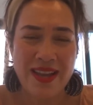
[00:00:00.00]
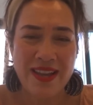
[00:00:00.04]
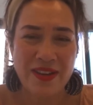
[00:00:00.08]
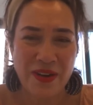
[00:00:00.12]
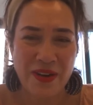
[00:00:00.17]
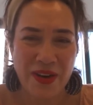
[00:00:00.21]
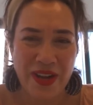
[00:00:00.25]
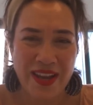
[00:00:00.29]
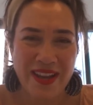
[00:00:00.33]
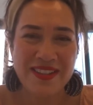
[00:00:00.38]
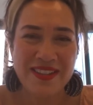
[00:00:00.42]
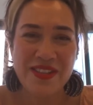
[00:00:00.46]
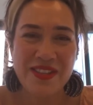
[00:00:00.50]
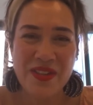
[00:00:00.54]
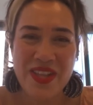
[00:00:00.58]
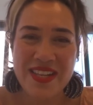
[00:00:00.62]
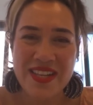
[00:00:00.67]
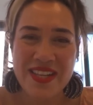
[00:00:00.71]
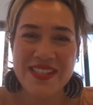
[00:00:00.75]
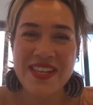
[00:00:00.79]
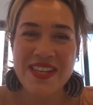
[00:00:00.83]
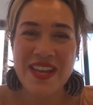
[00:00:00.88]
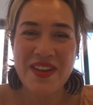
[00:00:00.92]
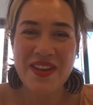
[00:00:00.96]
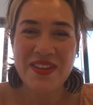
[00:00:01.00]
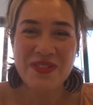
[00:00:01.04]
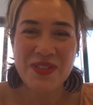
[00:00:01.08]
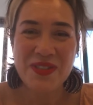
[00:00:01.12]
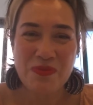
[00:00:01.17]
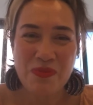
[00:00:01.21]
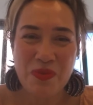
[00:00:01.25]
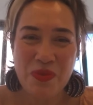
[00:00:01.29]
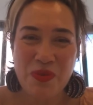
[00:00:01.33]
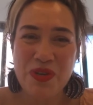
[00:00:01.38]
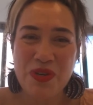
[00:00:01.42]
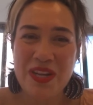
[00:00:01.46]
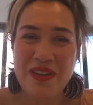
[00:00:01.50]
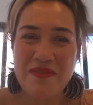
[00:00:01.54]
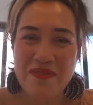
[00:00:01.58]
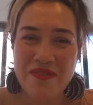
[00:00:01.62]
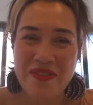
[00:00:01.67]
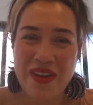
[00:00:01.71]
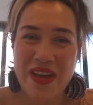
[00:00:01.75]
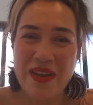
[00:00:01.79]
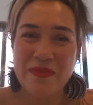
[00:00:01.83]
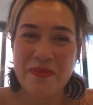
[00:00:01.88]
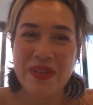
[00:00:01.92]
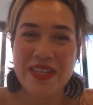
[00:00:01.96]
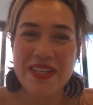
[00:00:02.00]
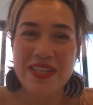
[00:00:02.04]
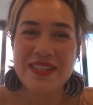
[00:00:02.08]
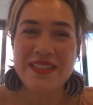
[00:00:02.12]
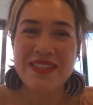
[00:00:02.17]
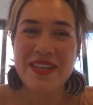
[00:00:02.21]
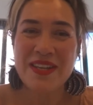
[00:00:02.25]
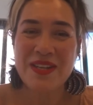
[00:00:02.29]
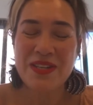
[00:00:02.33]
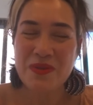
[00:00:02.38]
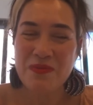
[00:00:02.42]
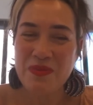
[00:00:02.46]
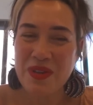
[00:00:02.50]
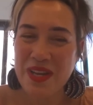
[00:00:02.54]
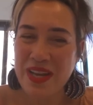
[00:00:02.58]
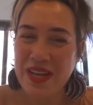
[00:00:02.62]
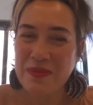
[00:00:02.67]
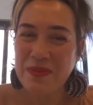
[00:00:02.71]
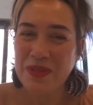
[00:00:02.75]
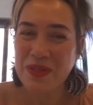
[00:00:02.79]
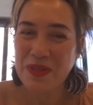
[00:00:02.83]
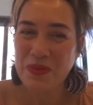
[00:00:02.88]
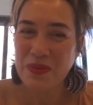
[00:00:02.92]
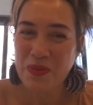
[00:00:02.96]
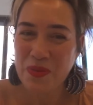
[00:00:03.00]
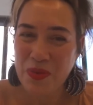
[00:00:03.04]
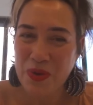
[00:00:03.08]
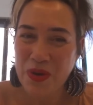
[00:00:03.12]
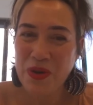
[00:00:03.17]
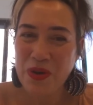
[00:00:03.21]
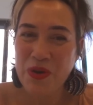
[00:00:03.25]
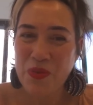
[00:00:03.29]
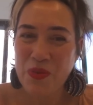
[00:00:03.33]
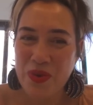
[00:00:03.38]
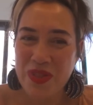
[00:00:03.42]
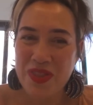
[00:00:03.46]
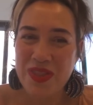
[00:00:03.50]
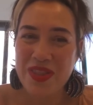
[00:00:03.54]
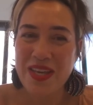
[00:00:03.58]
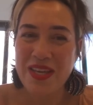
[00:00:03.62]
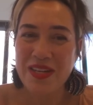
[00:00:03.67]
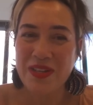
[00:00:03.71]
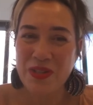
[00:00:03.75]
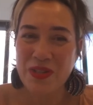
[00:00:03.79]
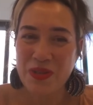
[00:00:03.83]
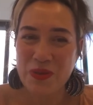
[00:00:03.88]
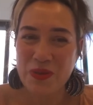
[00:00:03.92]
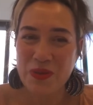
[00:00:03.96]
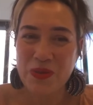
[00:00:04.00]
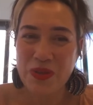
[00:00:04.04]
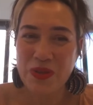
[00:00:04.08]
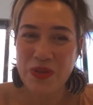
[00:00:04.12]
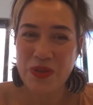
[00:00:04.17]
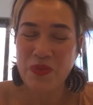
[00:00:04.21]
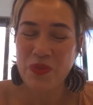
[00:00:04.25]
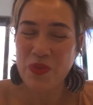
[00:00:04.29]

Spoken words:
Okay, so that's supporting families to be able to work with their children,